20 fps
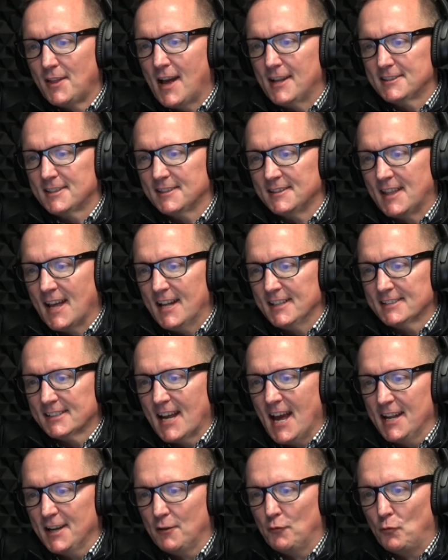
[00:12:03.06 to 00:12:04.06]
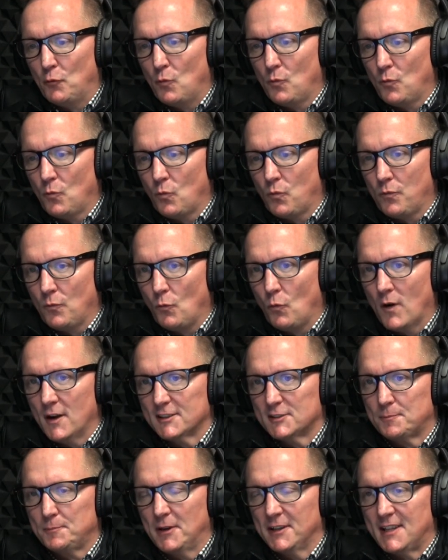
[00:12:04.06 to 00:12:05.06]
that's that's kind of
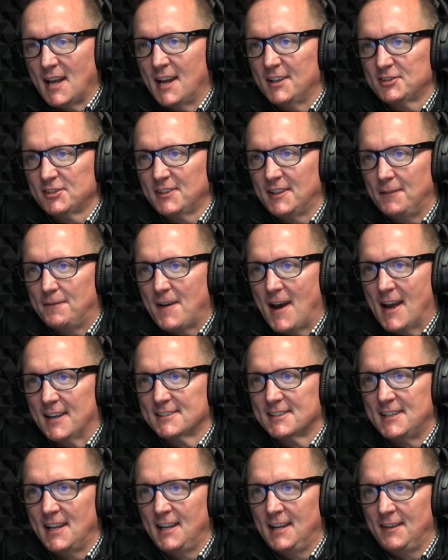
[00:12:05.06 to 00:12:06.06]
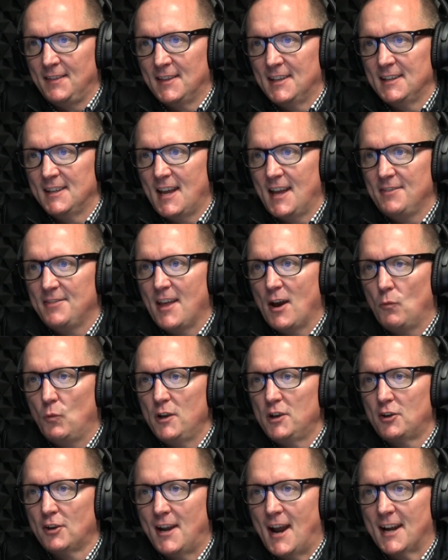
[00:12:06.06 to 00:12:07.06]
what's potentially fascinating that that
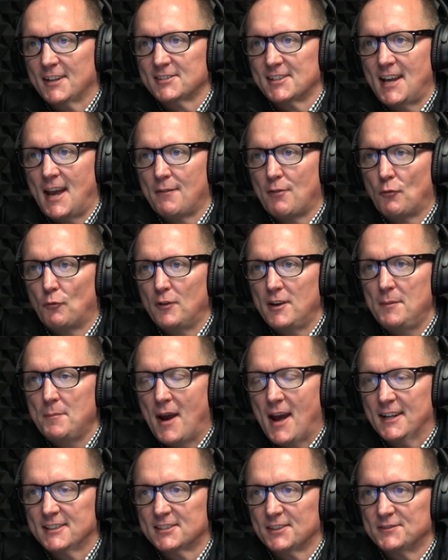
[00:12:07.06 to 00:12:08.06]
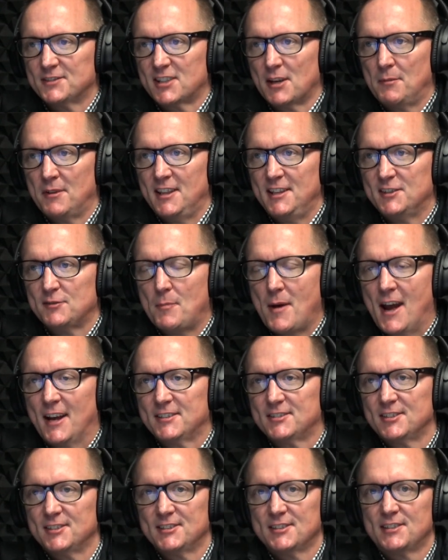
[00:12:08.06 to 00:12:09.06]
we could actually have a rematch of some of these
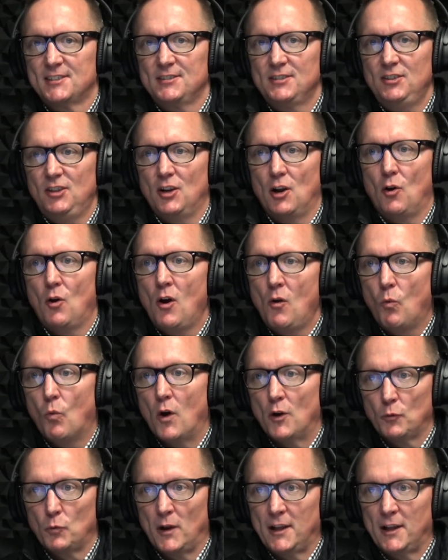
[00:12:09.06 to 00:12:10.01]
matches, you know, one